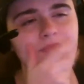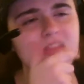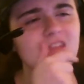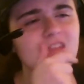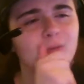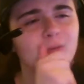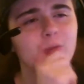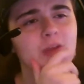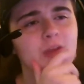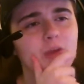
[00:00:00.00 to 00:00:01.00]
forget
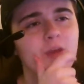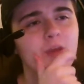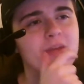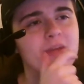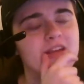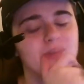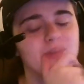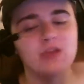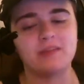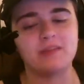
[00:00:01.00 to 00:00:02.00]
what company it is, but you have
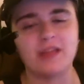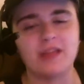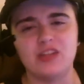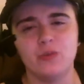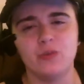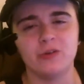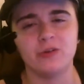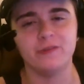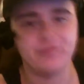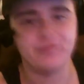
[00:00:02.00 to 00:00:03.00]
to pay like
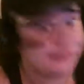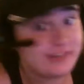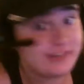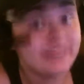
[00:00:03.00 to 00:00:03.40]
$250